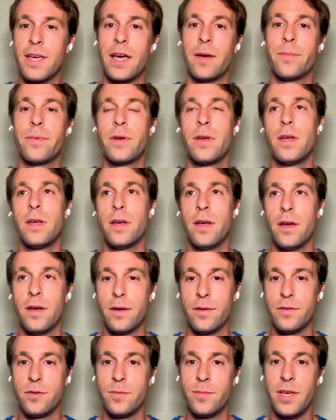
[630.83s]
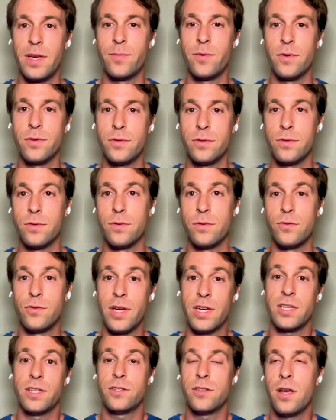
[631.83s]
cap uh, to be able to
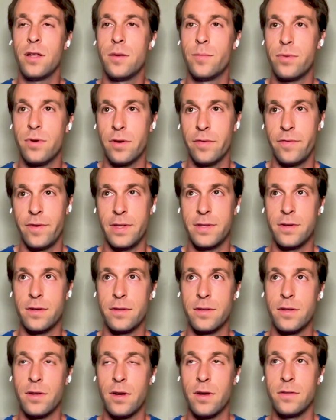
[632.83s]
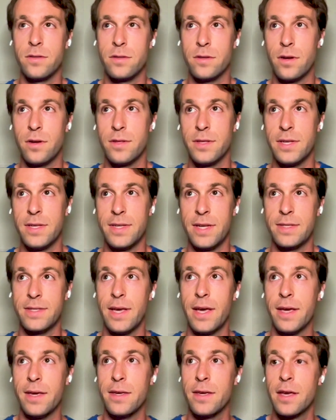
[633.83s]
to actually turn a profit on on on this
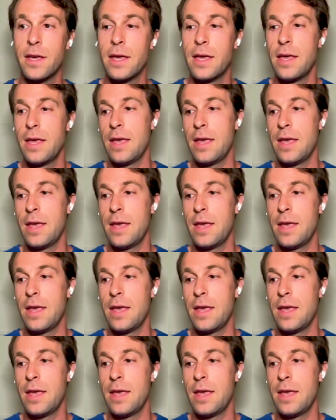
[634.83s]
attack.